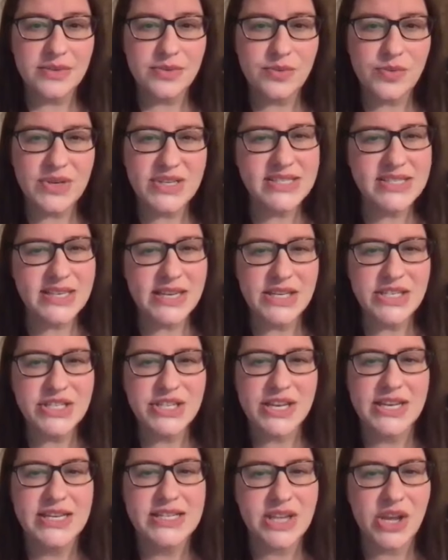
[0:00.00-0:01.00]
We see
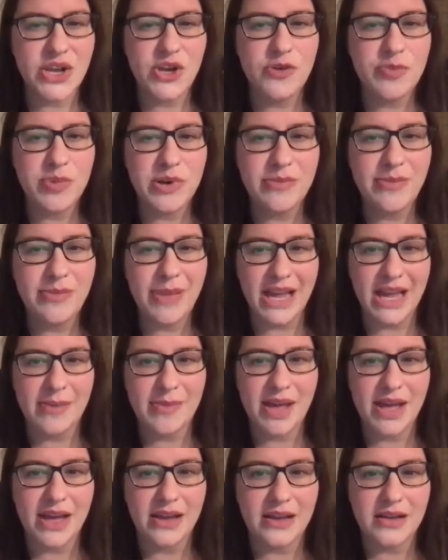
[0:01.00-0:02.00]
into his open
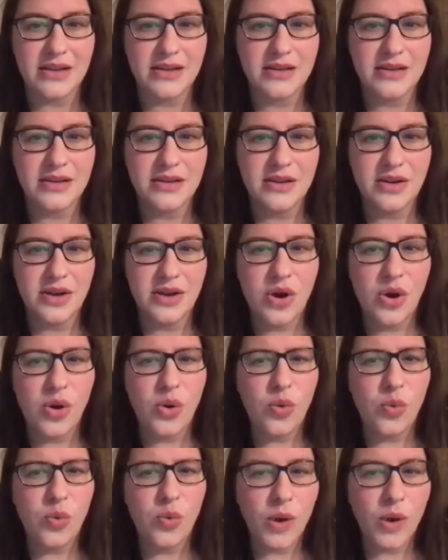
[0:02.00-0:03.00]
backpack.
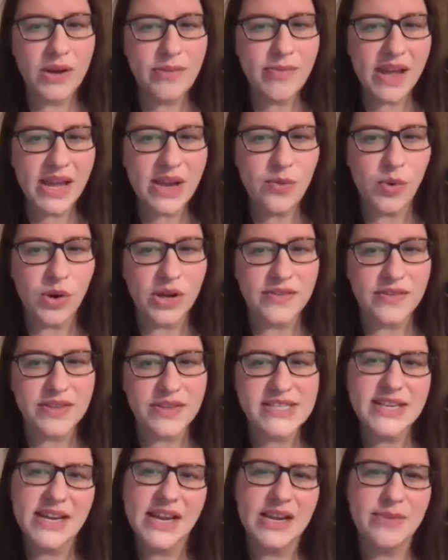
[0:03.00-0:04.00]
One by one, the
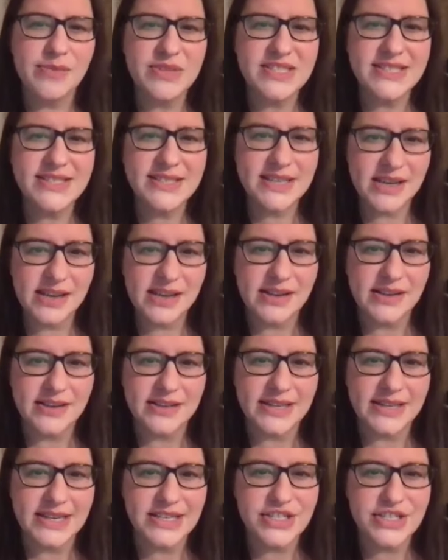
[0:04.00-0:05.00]
diamonds
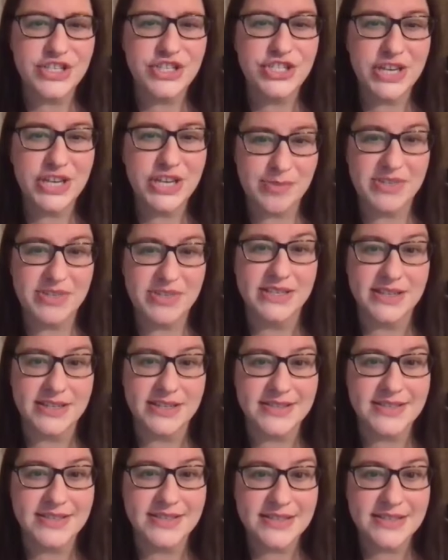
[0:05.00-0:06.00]
turn into sheep
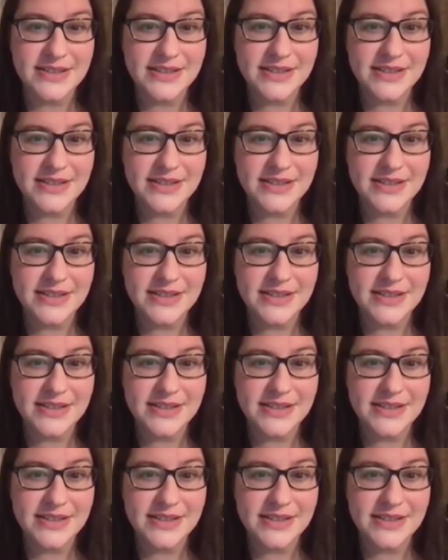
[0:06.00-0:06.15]
turds.